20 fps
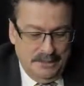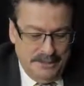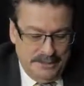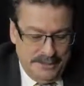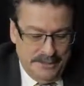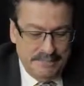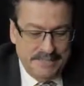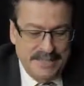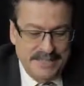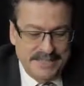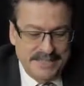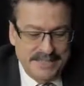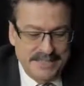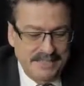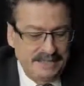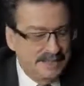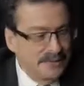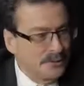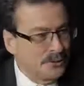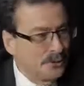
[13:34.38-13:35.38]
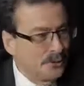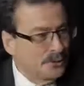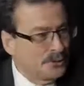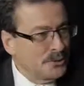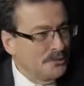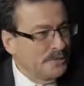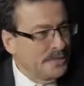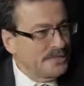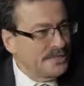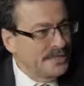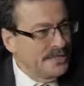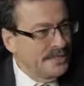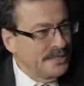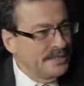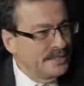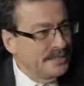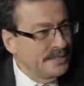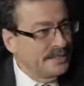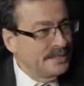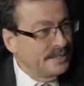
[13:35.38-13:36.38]
replacing it is also much
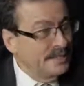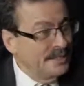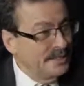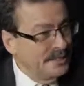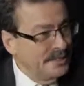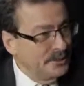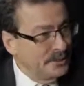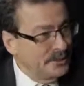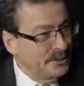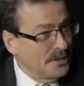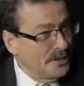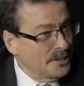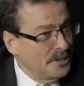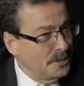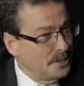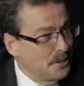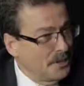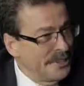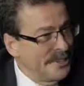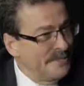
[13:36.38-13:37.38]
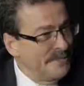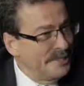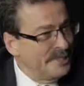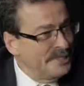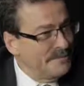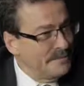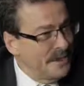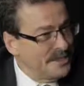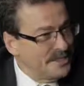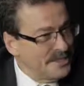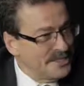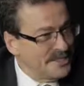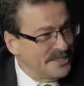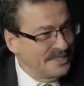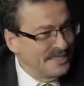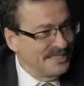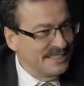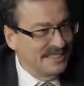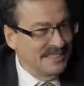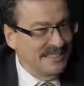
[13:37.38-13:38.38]
easier. It doesn't weigh very
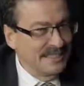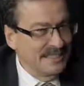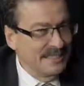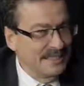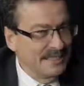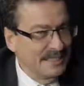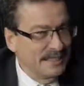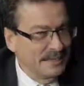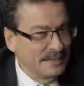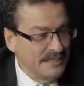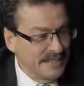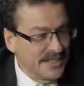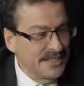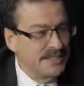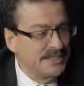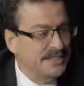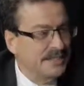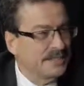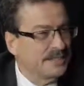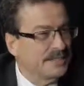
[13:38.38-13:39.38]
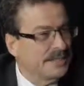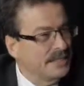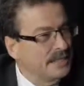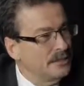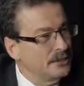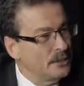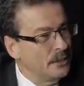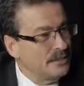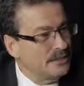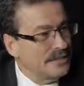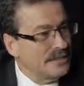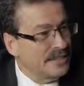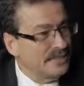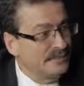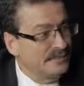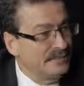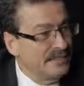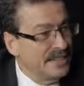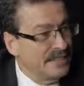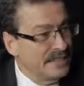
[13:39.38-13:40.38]
much. Changing steel ropes is
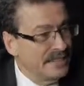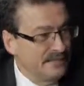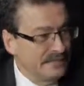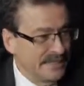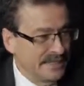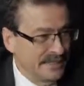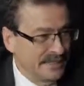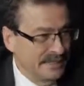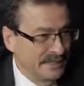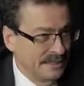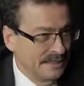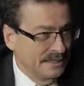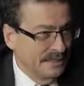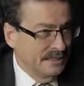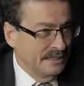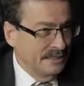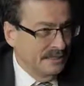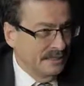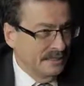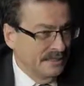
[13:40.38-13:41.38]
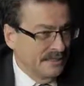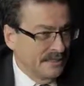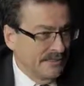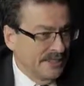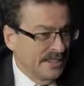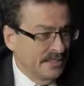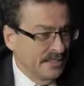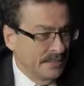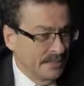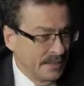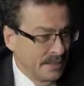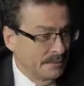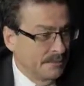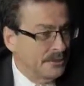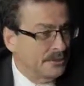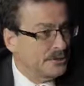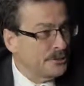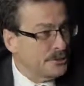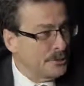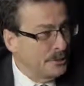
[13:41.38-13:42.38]
it's a very
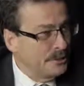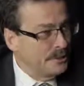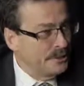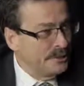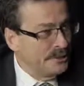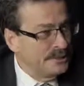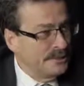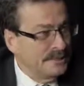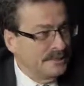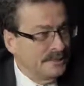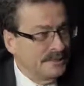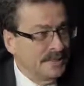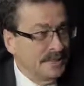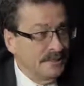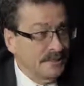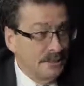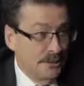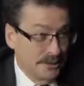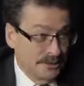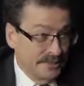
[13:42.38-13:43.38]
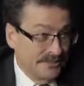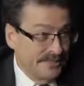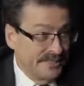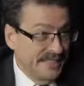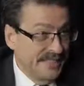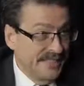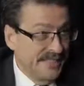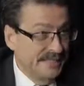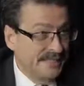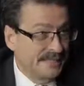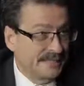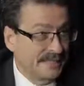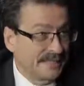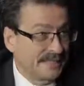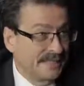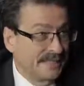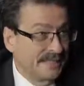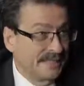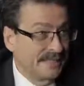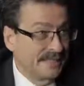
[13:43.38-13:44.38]
elaborate job. Takes a lot of
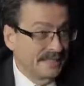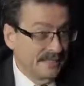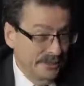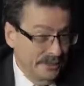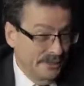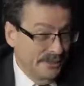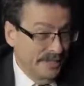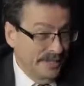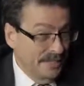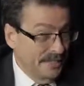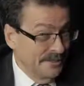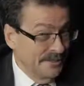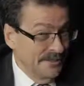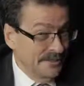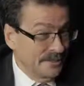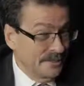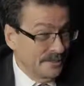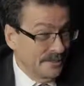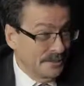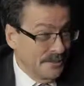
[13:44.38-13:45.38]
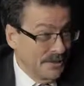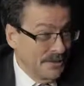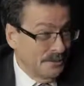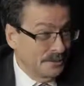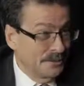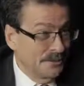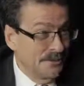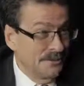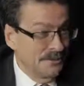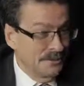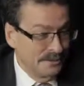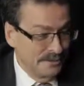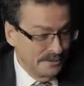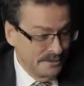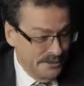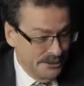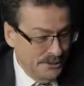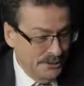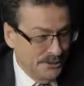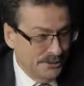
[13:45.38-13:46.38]
days, and the elevators are out,
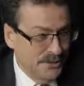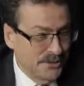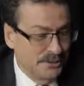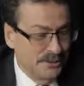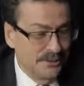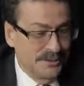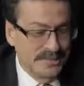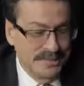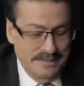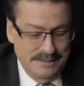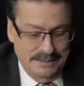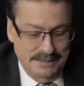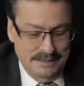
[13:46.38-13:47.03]
reducing your